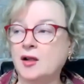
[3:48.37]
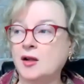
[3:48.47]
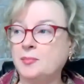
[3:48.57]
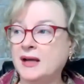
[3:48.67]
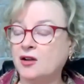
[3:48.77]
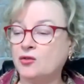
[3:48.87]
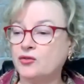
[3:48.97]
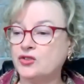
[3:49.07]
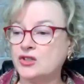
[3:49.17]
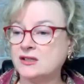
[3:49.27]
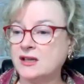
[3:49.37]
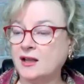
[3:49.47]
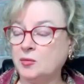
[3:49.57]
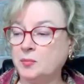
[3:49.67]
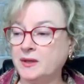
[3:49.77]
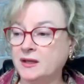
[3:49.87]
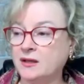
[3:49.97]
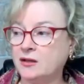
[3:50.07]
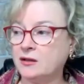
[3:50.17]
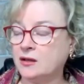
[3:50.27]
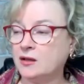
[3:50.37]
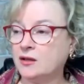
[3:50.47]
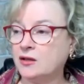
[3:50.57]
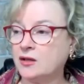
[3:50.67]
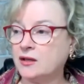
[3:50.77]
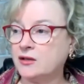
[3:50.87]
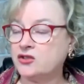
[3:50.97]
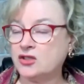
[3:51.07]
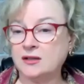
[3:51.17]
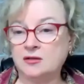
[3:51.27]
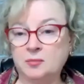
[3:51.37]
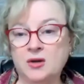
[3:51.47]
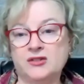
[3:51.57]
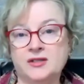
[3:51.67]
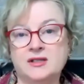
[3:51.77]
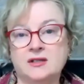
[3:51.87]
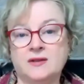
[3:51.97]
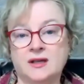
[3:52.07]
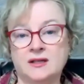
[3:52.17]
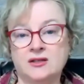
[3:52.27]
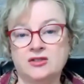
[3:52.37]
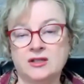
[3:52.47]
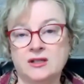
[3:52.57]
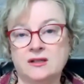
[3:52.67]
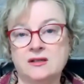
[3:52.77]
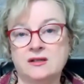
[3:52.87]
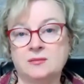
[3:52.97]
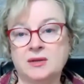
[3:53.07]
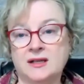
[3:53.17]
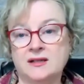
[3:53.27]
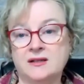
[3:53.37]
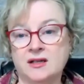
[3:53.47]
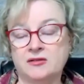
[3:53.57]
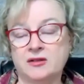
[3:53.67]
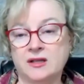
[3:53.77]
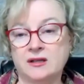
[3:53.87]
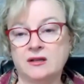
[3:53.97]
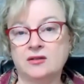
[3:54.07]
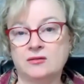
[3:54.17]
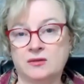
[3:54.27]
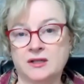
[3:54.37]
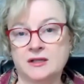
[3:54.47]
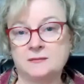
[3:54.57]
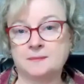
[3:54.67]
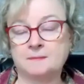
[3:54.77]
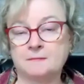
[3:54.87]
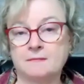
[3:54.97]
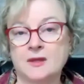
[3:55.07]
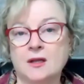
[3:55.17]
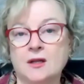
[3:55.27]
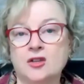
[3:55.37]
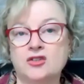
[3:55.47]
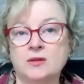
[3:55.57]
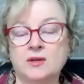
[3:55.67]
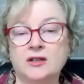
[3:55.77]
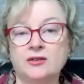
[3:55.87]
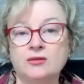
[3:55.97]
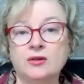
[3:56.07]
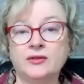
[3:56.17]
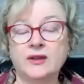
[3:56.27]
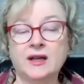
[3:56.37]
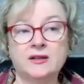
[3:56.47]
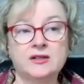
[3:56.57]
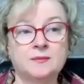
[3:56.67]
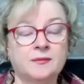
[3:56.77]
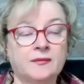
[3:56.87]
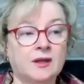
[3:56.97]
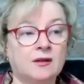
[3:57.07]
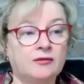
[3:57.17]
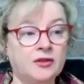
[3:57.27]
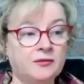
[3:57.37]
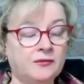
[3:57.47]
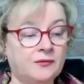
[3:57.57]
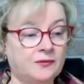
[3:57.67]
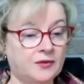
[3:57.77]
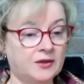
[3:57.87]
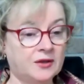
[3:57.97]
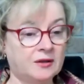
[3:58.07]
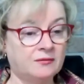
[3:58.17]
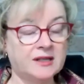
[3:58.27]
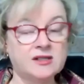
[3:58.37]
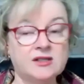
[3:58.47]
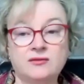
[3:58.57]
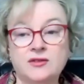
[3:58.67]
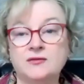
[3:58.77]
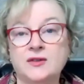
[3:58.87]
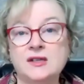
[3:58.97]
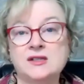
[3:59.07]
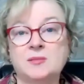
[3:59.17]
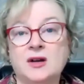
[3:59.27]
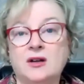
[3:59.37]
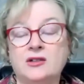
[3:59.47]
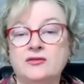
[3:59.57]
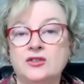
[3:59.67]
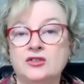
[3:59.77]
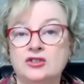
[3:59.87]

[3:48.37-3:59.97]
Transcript: about just helping channel positive energy into the planetary grid. So I thought that for the rest of the first part of the